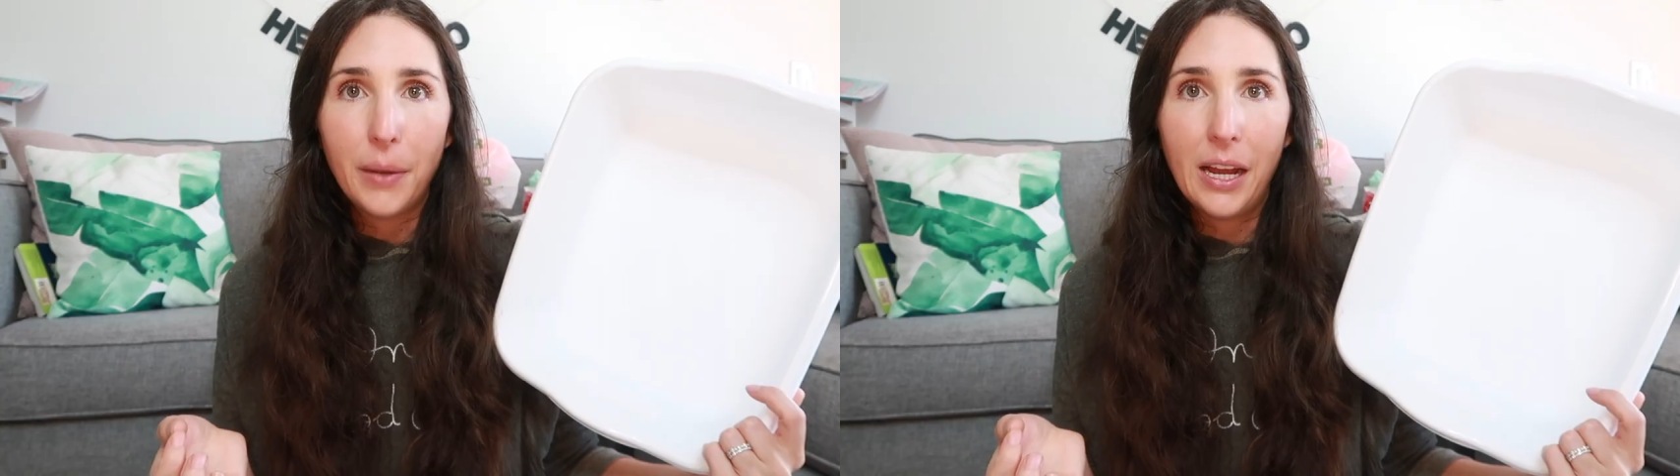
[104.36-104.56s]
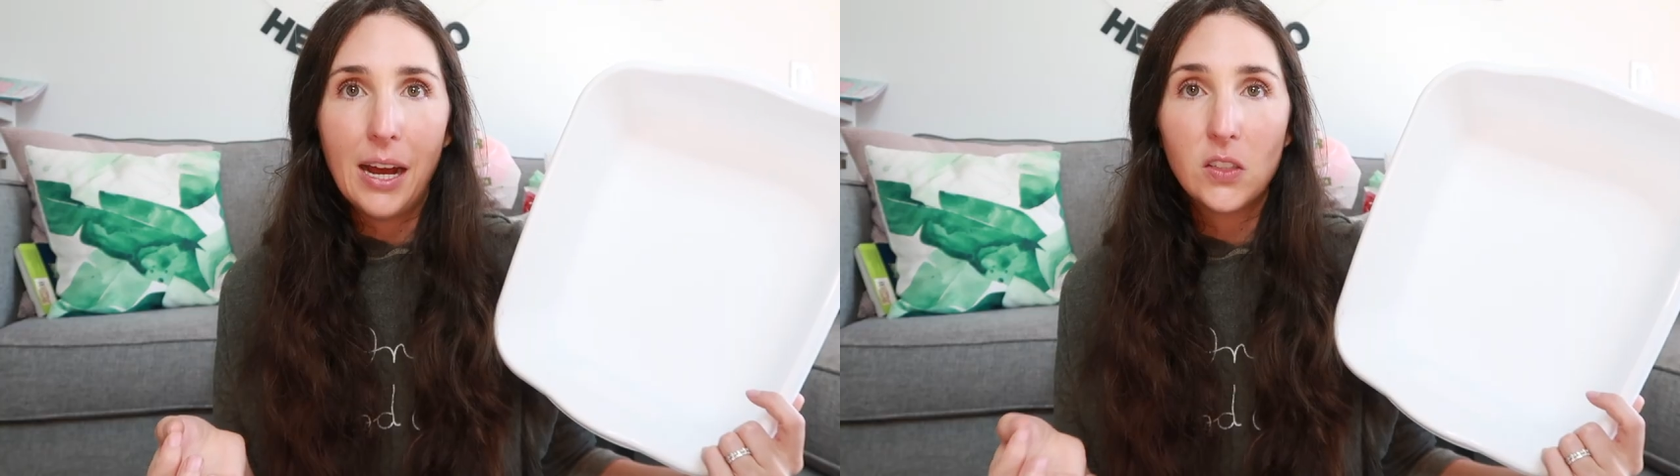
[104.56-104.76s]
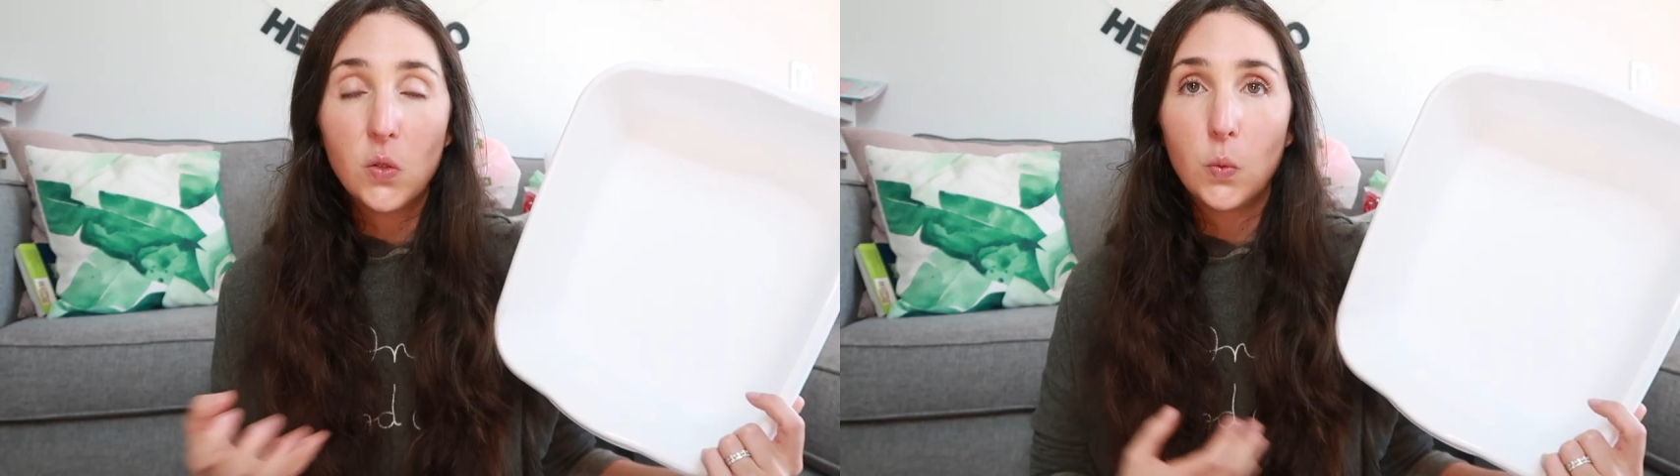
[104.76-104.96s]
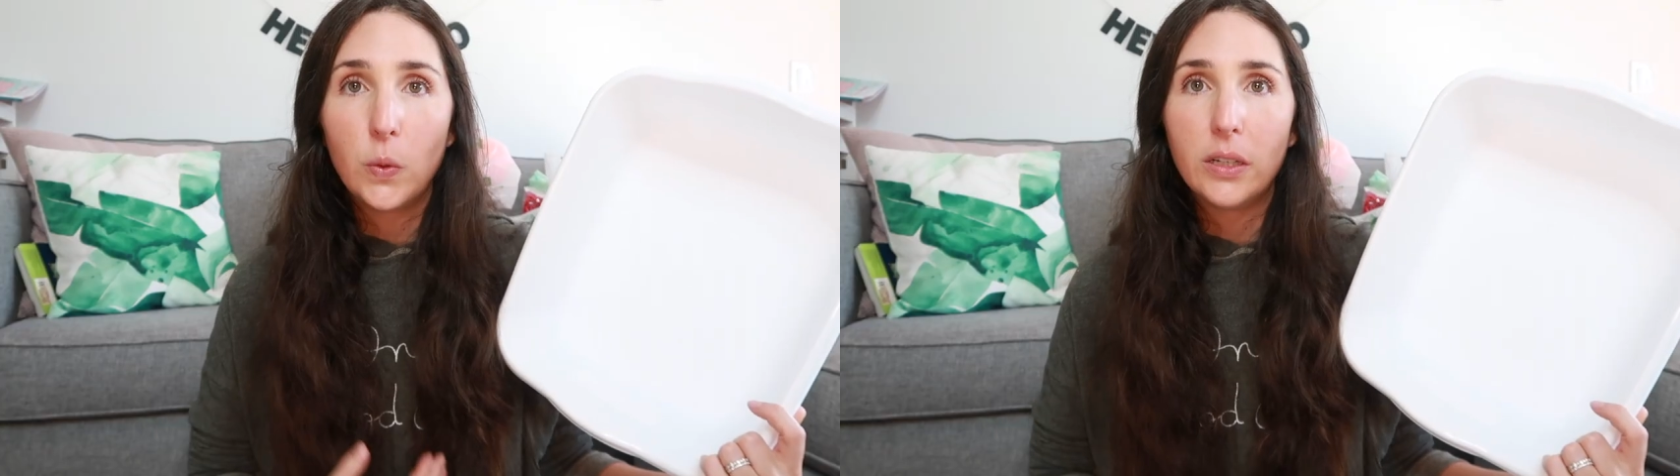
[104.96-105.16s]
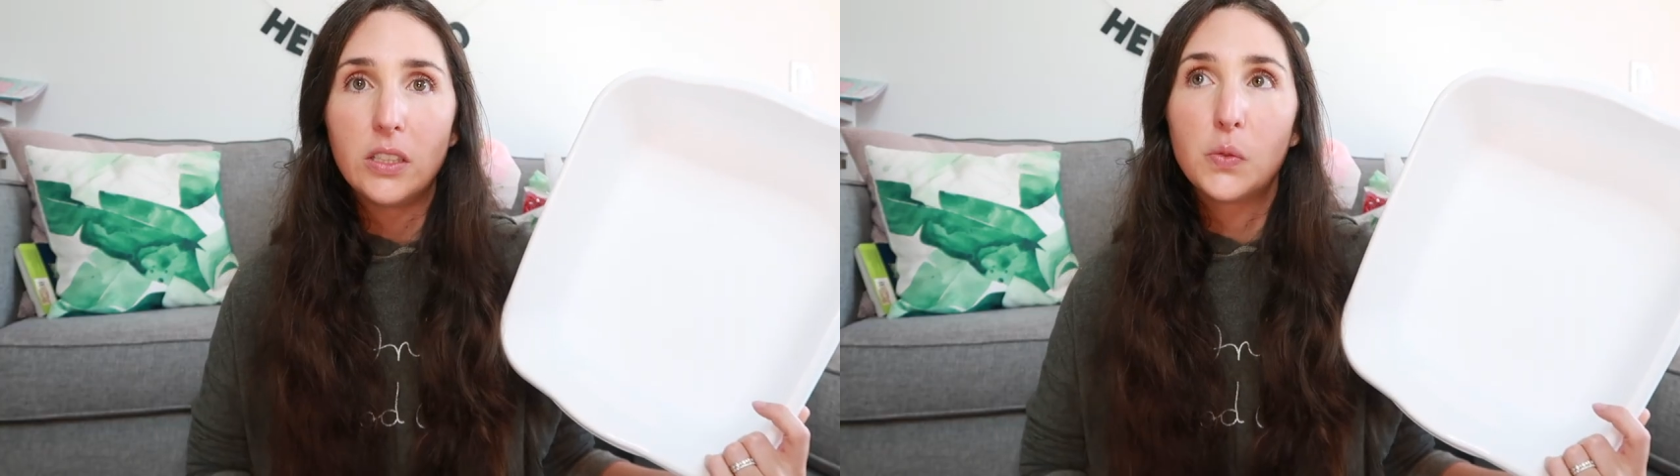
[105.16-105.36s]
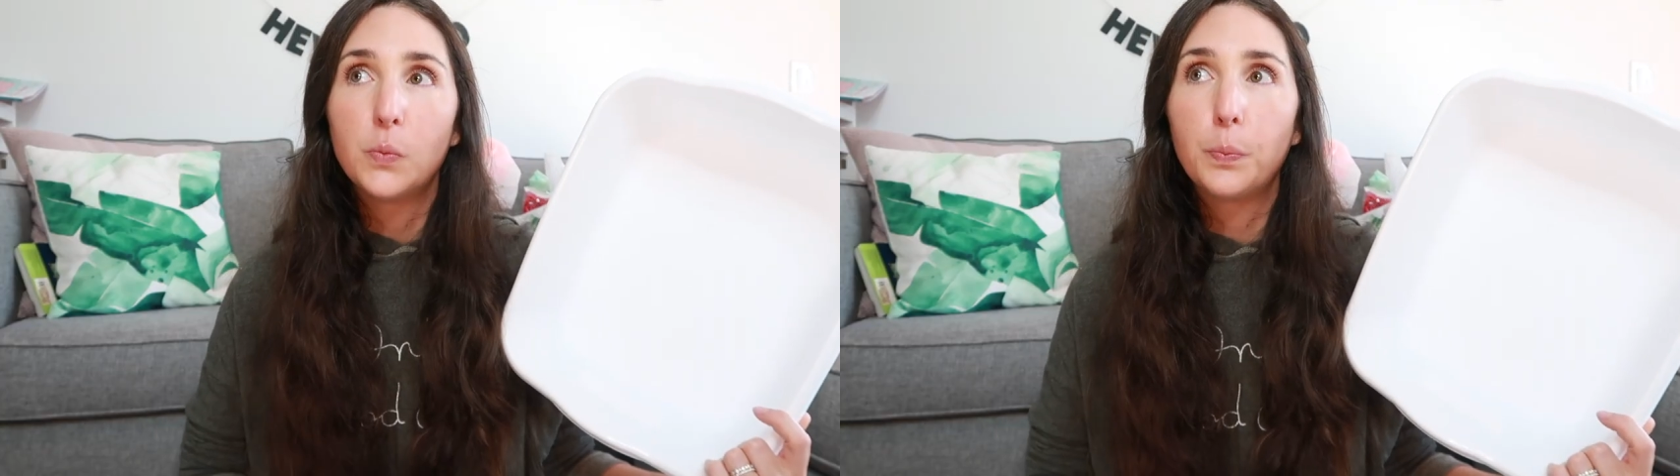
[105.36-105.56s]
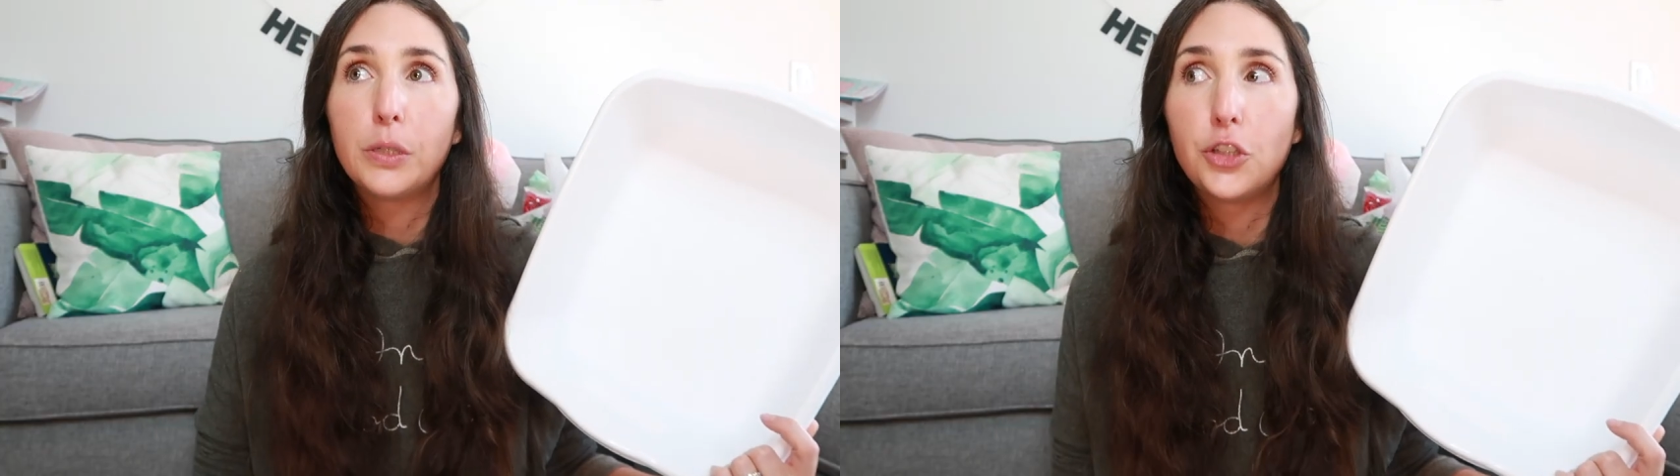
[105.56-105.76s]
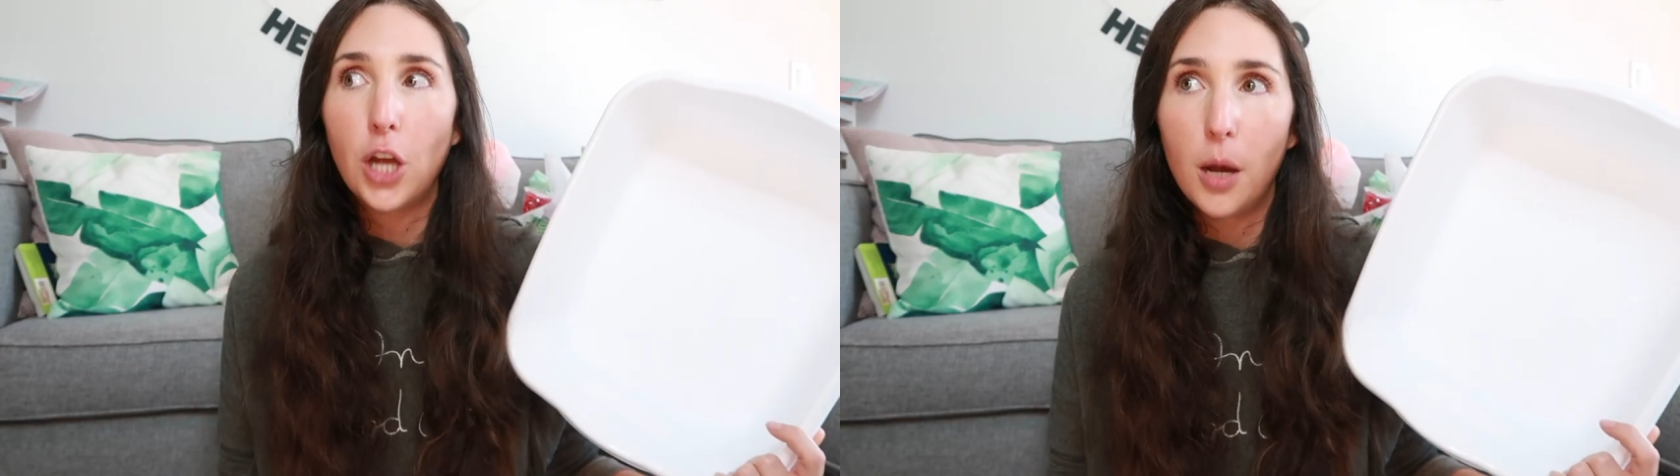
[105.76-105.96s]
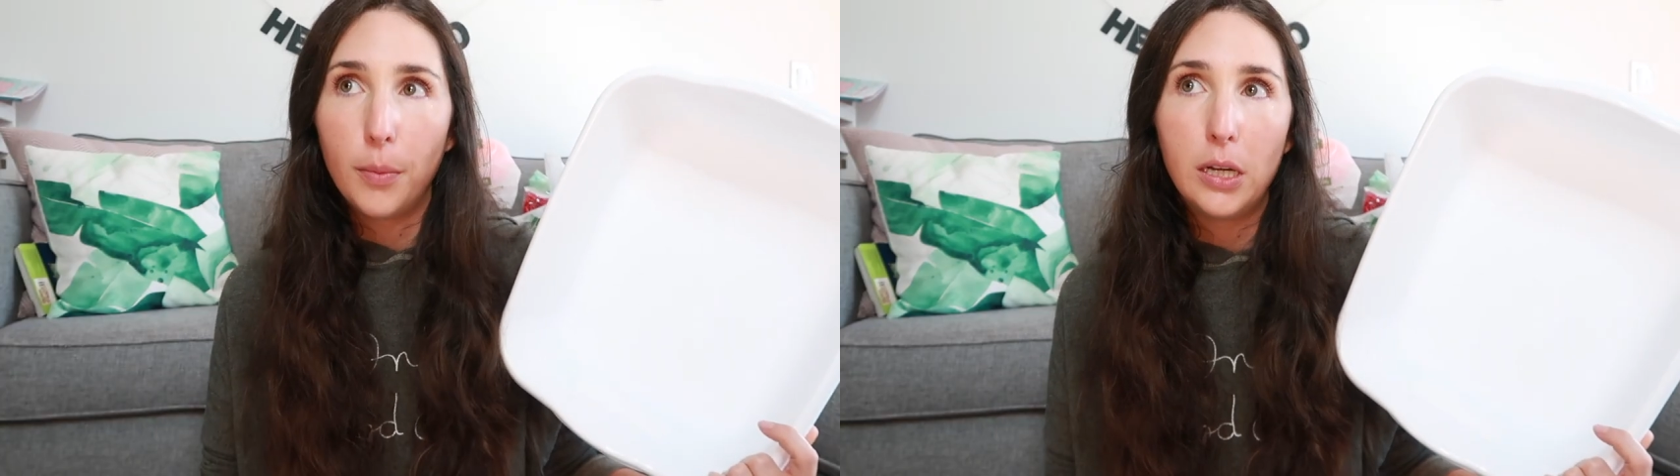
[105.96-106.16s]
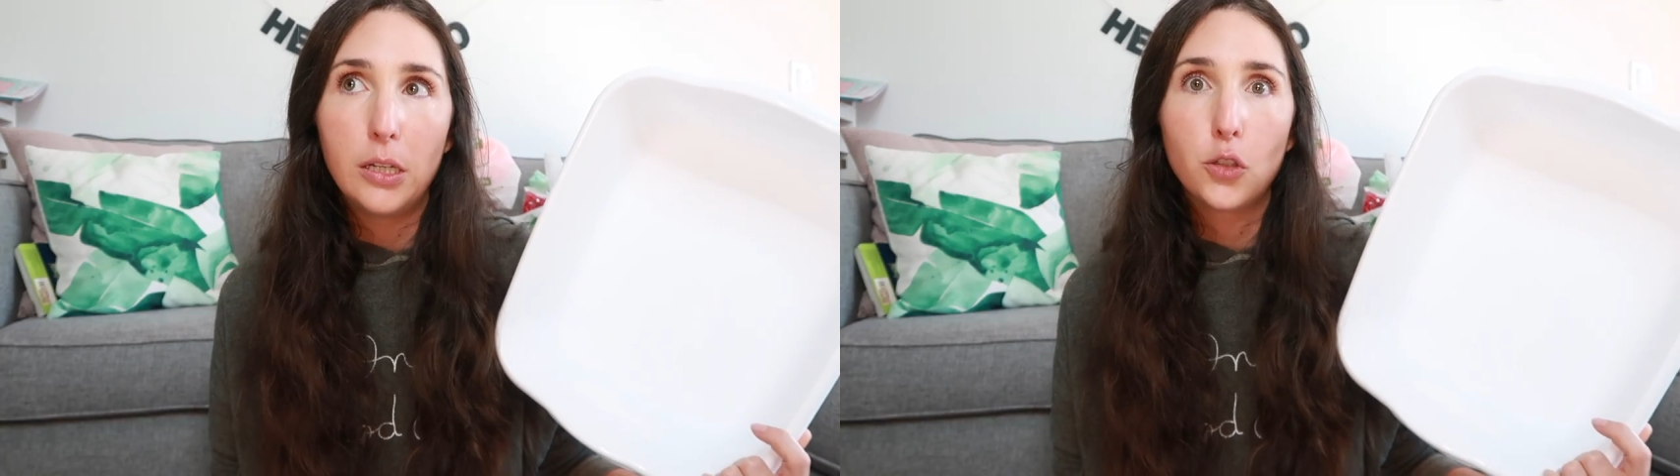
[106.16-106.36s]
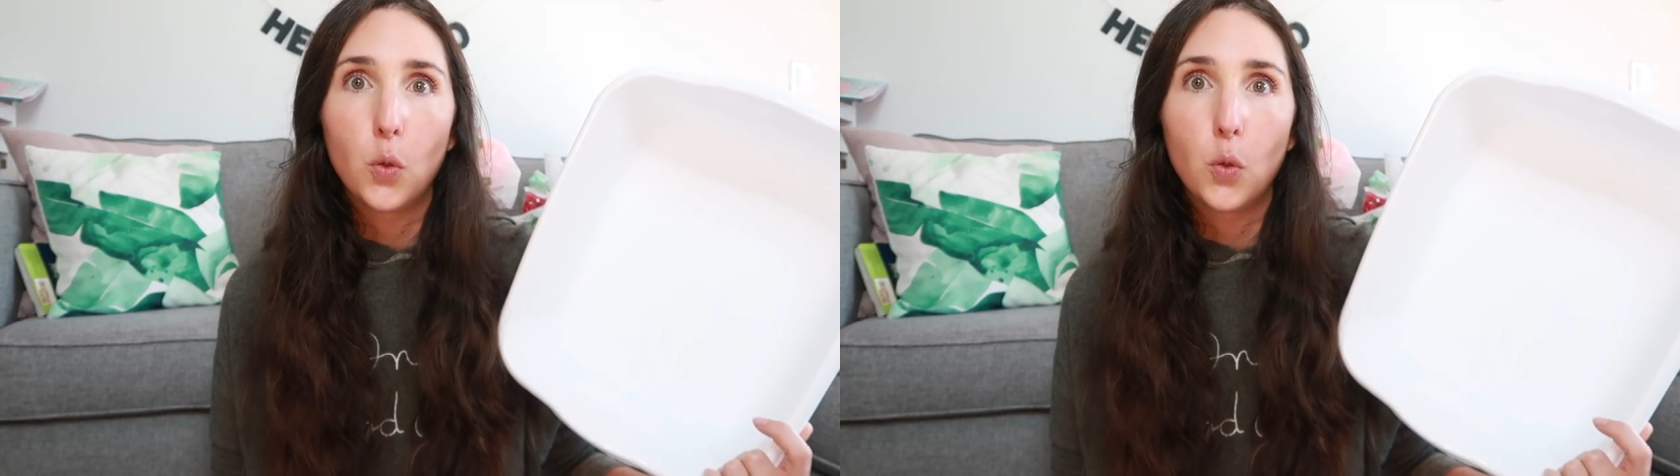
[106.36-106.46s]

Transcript: my house was pajamas